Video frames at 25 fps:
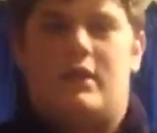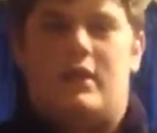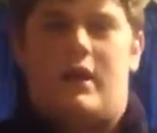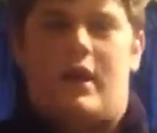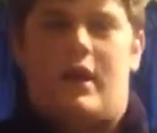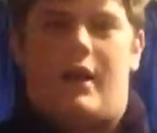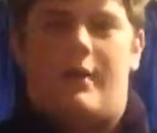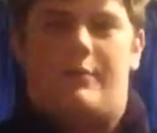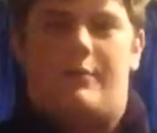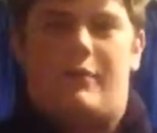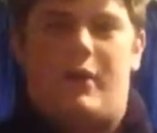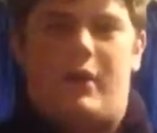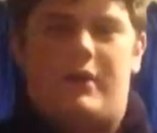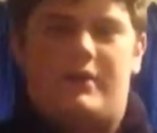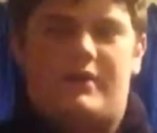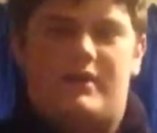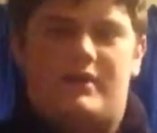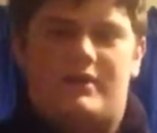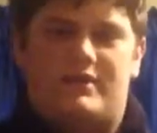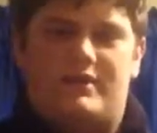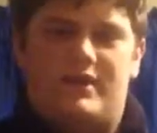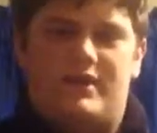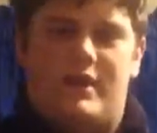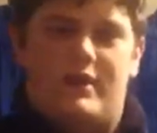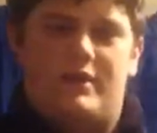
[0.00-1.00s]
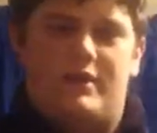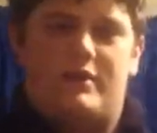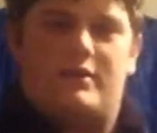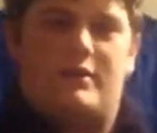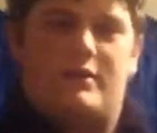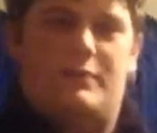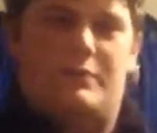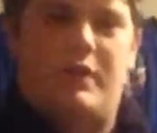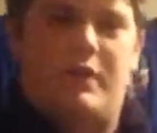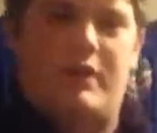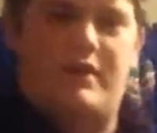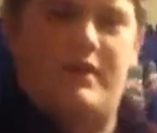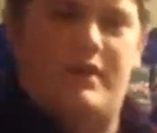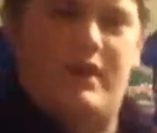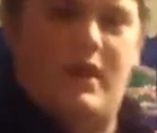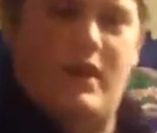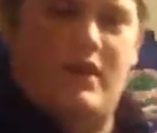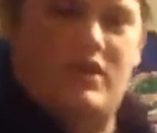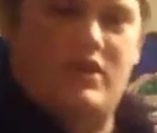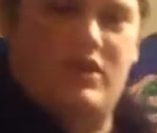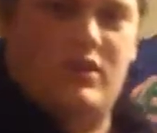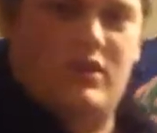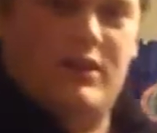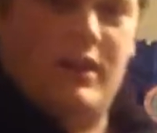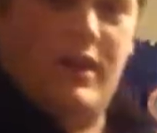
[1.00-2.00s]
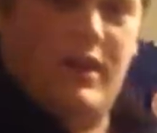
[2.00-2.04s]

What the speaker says: I brought this in to play the National